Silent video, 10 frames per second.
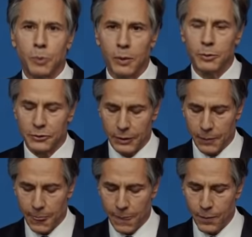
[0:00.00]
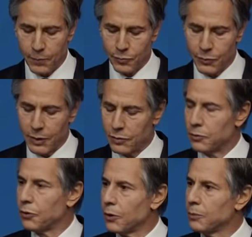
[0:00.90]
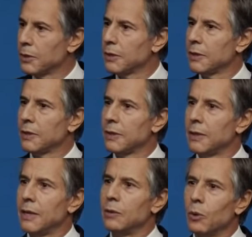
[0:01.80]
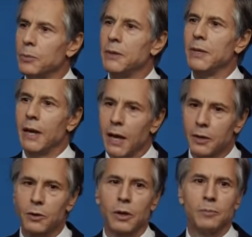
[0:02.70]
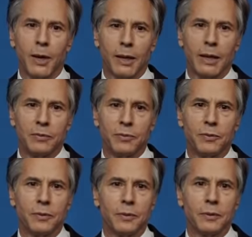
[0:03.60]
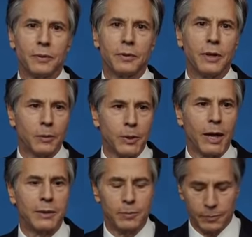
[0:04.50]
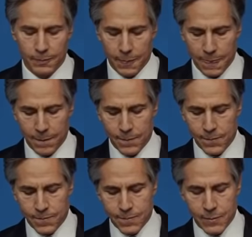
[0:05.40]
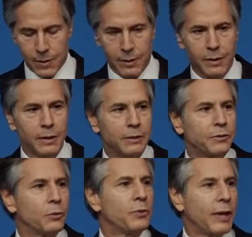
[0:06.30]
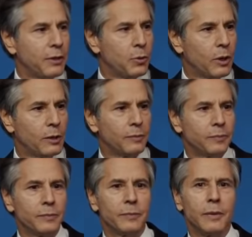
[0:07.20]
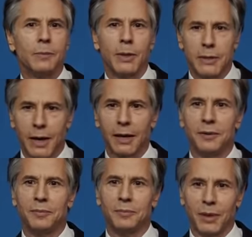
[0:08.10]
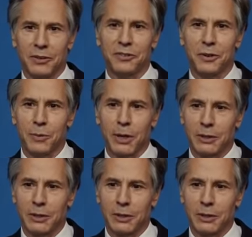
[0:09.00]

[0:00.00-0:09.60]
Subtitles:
diplomacy. If confirmed, it will be the honor of my life to help guide them. And so thank you all, and may God bless